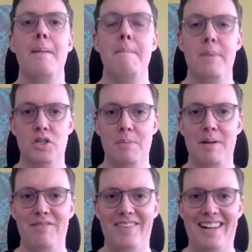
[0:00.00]
bishop
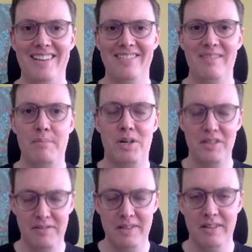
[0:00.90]
f5? Pause
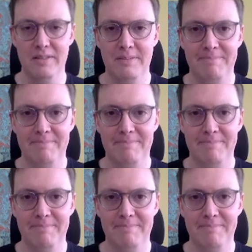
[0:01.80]
your videos.